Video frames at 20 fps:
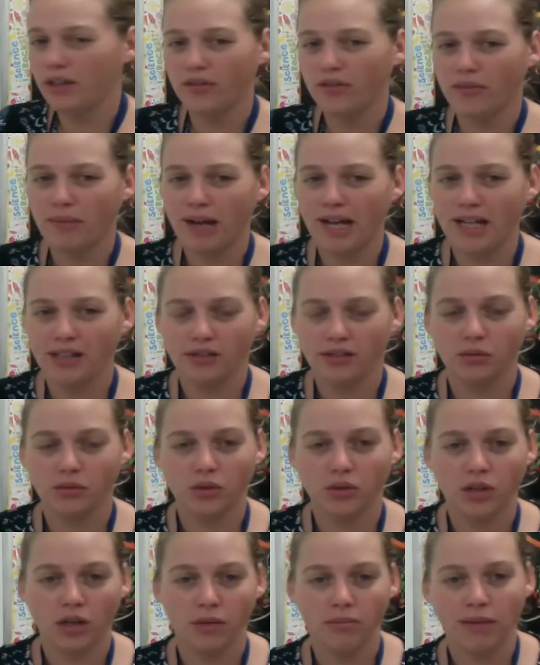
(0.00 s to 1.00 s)
mass, and we'll
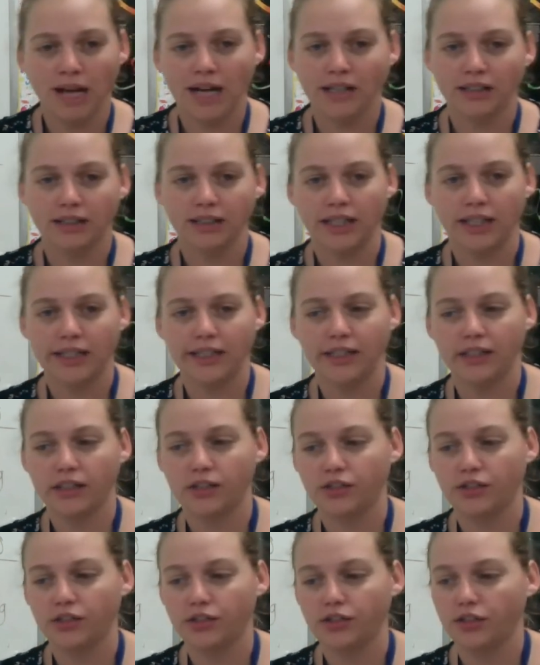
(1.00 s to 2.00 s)
come back to that here in
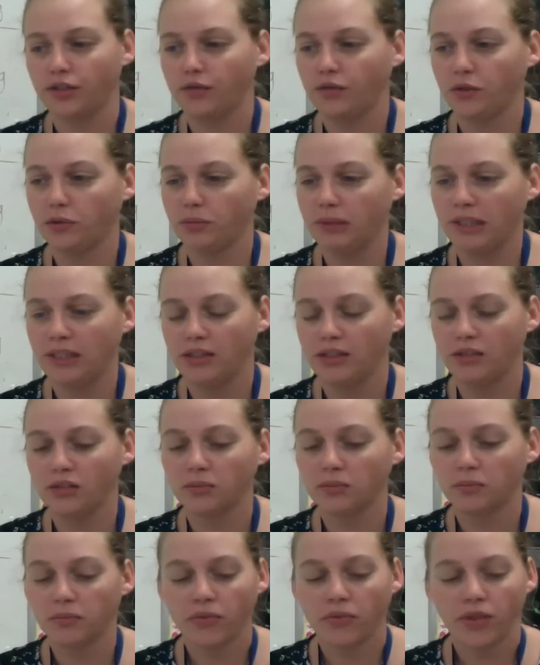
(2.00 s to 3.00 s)
just a few minutes.
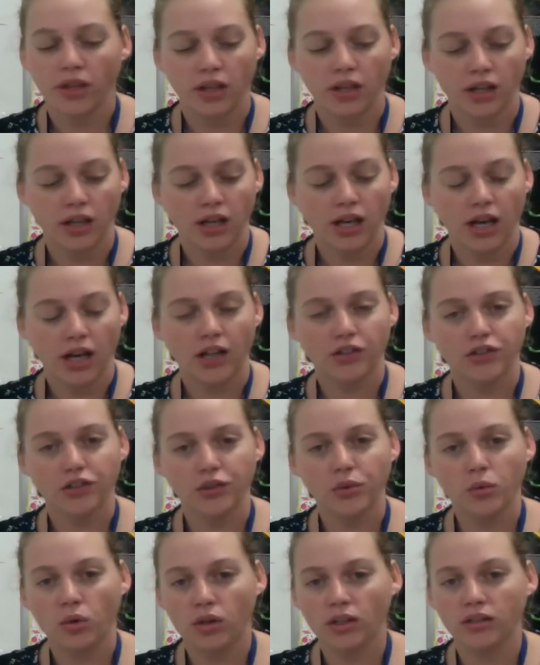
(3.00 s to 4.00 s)
I do
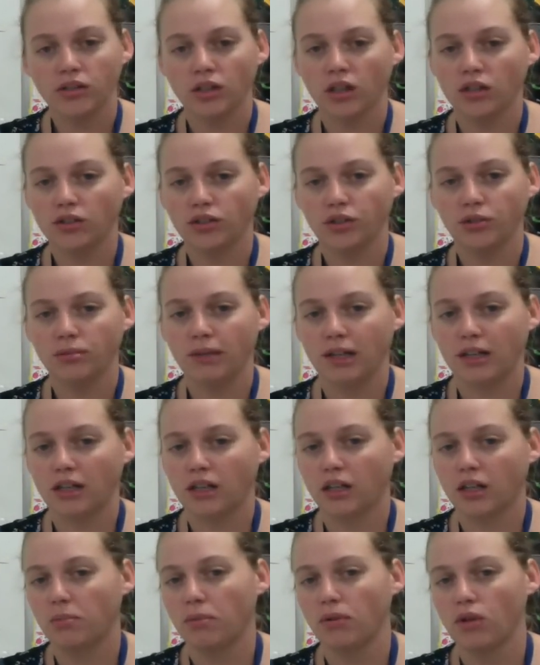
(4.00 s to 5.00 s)
want to talk to you about a
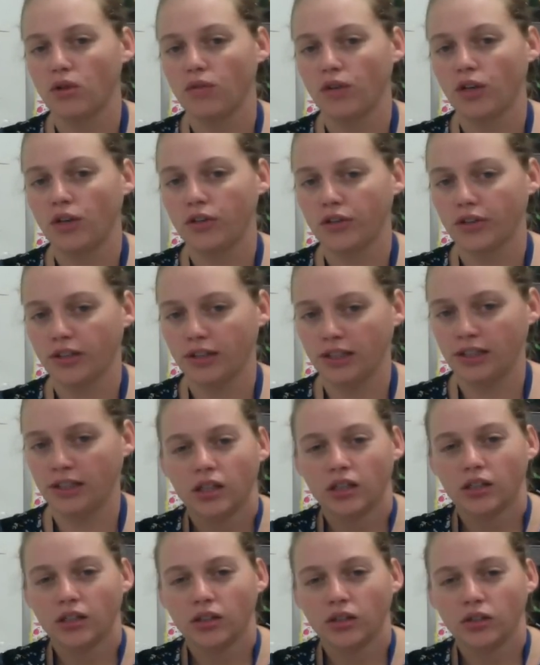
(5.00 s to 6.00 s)
couple of other things.
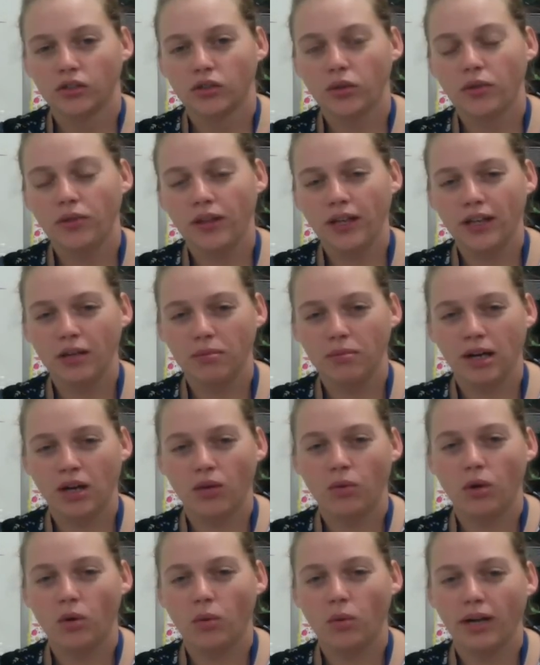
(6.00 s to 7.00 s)
So think about
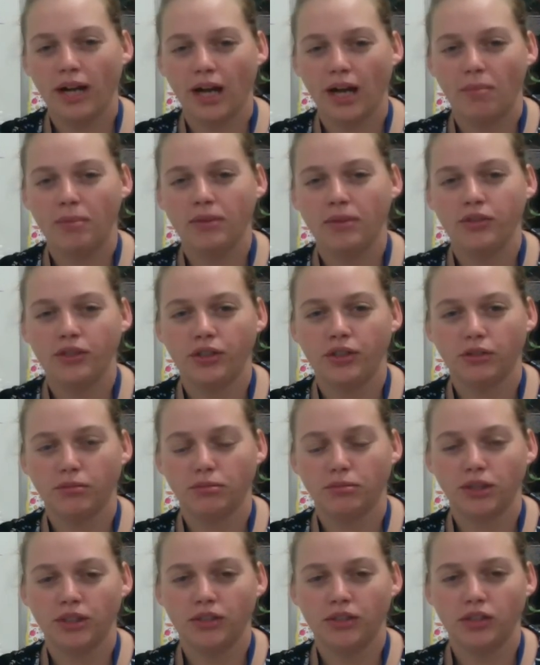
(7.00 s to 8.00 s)
what would happen to your
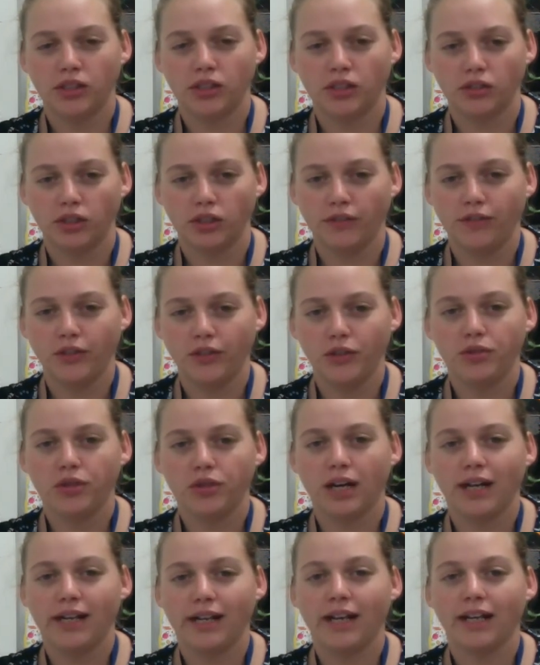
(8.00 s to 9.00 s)
blood cells if you
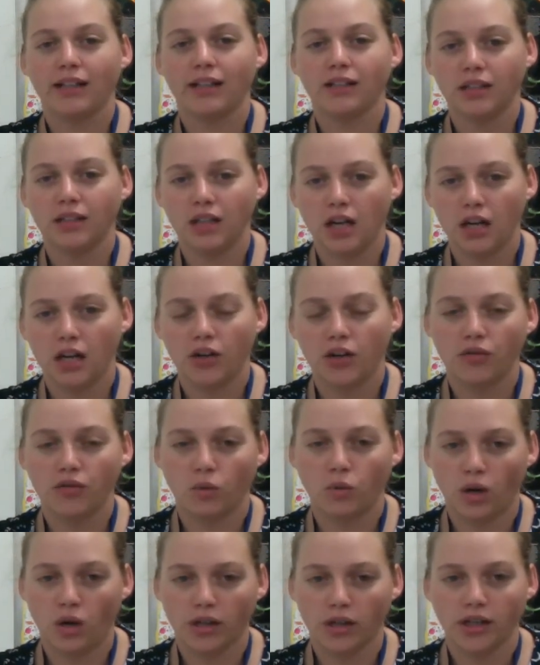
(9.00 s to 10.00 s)
drank a lot of
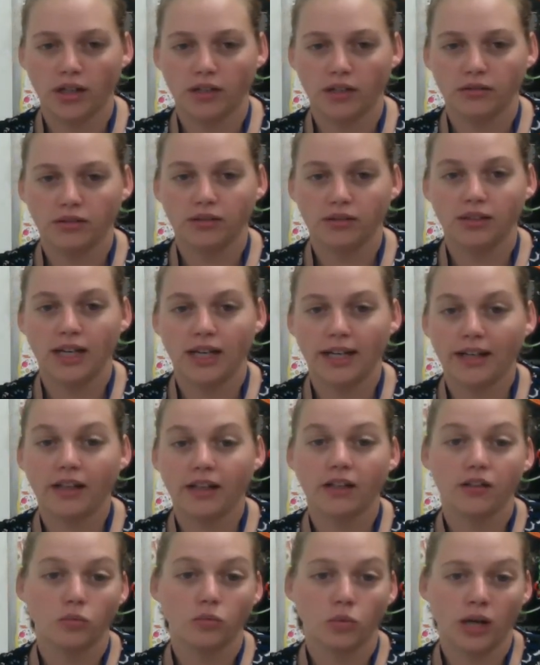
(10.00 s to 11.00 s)
water, like
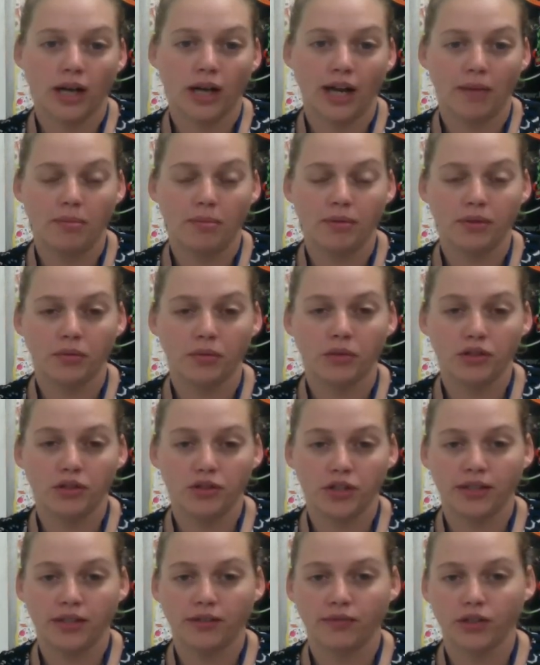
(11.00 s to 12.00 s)
what happened with
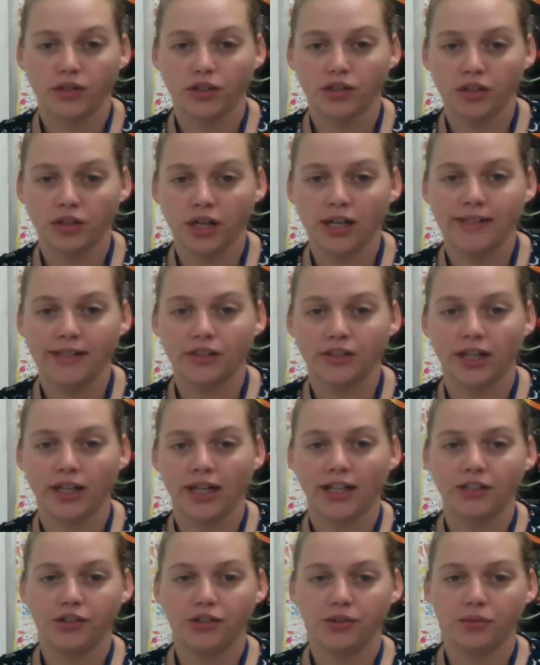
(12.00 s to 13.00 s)
Jennifer Strange. I
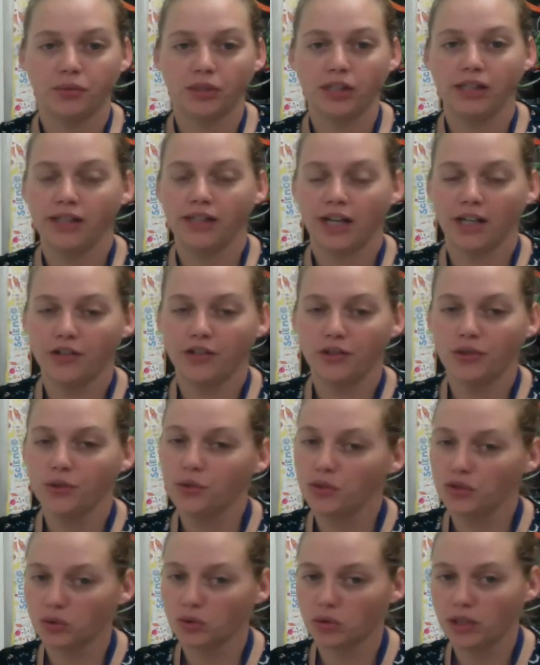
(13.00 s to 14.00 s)
had you read that news
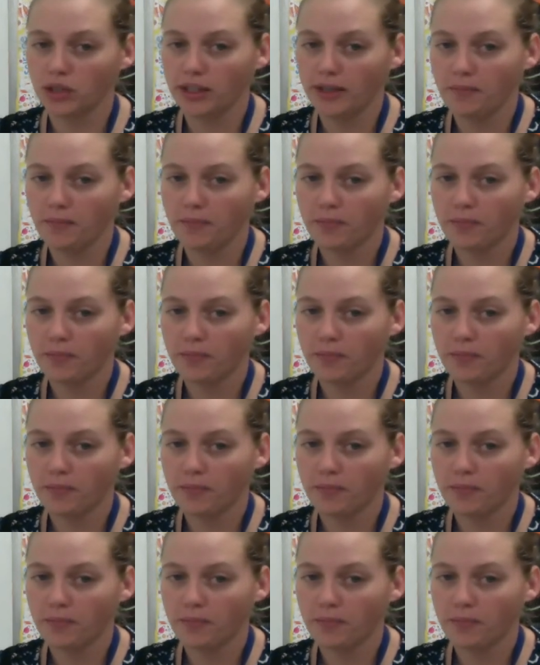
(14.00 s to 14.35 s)
story.